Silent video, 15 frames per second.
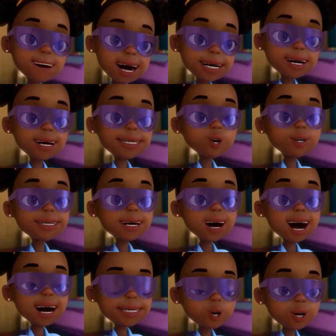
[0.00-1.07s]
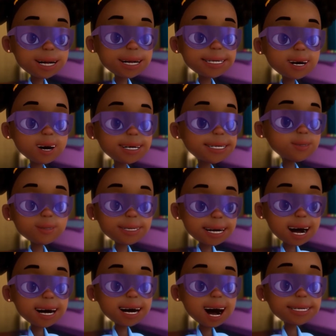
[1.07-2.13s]
Measuring using a ruler is
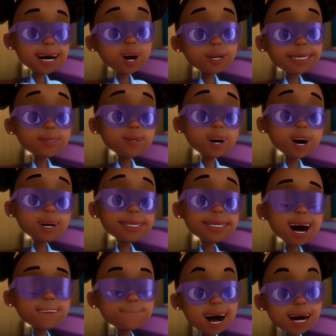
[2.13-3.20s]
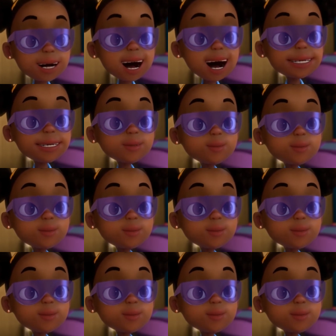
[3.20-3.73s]
just like counting on the number line.